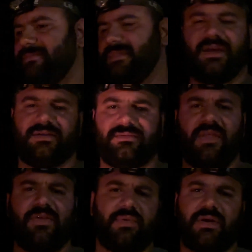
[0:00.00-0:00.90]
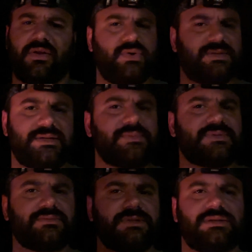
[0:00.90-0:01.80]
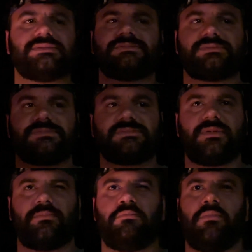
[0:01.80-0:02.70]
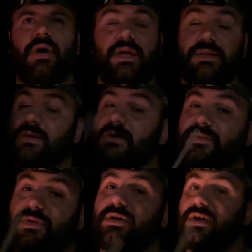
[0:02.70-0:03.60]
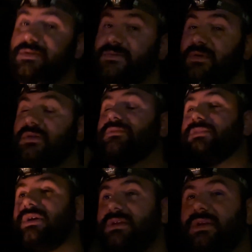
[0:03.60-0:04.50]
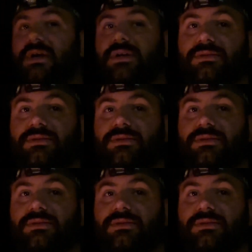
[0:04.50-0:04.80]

Yeah, I think we're gonna go sleep soon though. Might go for a hike tomorrow, might not.